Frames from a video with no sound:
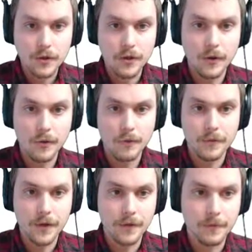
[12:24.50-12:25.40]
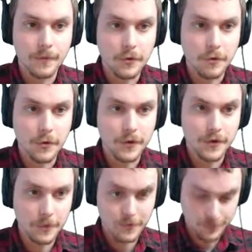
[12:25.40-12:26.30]
Oh, yeah, this is a good point
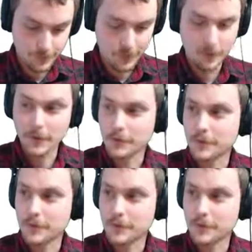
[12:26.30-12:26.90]
too. Gotta make sure the